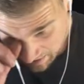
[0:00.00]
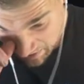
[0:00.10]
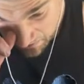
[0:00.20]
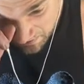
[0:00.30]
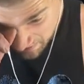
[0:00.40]

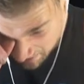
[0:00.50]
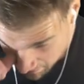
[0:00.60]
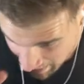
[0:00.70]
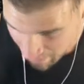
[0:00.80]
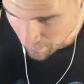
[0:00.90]
to
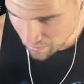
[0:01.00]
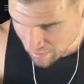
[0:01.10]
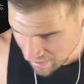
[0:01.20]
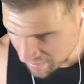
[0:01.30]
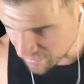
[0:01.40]
52K?
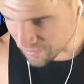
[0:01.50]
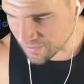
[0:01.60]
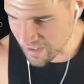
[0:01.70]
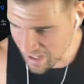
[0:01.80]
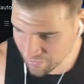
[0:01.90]
Well,
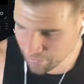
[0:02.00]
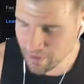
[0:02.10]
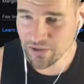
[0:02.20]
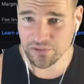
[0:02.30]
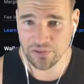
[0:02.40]
the
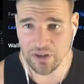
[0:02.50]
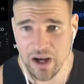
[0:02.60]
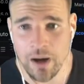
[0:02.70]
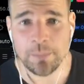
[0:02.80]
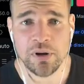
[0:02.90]
answer is,
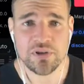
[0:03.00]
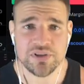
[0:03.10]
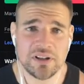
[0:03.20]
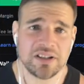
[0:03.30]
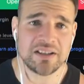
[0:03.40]
I
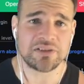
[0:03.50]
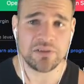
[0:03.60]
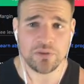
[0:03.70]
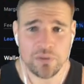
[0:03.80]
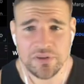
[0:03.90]
personally
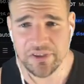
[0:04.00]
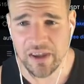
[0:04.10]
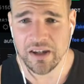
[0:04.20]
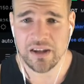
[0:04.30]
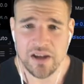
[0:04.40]
do
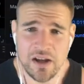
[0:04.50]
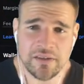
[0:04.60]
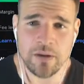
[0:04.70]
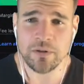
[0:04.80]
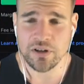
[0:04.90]
think
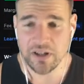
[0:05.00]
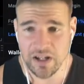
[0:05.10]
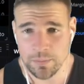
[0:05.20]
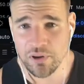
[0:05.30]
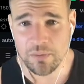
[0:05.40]
that we're gonna
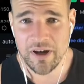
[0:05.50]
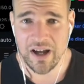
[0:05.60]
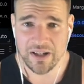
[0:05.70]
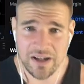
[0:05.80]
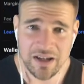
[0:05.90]
get a
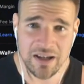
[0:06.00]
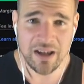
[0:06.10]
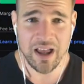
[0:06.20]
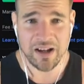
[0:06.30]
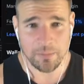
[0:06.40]
pullback,
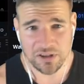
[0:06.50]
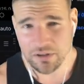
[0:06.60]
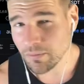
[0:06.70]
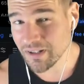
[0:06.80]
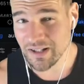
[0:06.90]
and I'm a
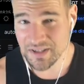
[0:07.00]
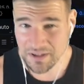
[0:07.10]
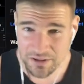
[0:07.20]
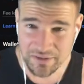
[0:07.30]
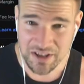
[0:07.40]
little bit less
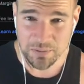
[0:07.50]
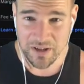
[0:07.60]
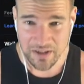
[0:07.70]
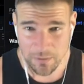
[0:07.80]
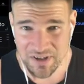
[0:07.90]
clear this
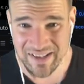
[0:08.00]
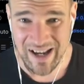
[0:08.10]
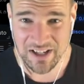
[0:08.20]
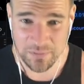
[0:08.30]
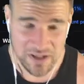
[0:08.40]
week than I was
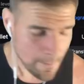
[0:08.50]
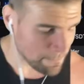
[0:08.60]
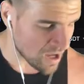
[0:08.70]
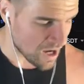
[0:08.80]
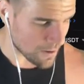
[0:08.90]
last week
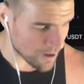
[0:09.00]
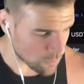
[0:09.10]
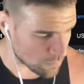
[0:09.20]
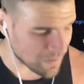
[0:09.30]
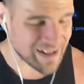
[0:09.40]

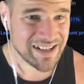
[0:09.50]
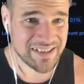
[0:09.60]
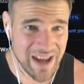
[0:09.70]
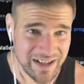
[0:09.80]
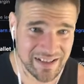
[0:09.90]
about my
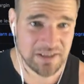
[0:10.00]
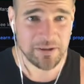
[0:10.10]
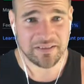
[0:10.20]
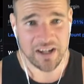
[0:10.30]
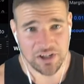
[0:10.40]
exact
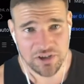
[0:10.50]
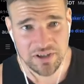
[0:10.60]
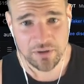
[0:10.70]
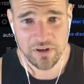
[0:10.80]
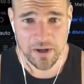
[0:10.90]

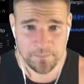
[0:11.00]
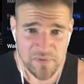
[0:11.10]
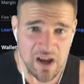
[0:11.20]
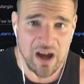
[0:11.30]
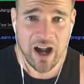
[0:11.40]
expectations, okay?
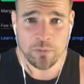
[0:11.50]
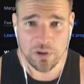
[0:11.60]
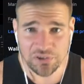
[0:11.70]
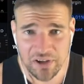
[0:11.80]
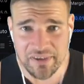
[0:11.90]
I
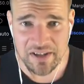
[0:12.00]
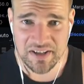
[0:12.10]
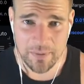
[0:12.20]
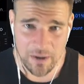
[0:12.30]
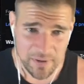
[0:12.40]
will say
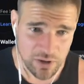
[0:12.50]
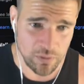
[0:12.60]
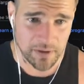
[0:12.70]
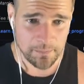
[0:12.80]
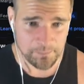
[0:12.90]
this about
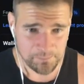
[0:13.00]
Bitcoin.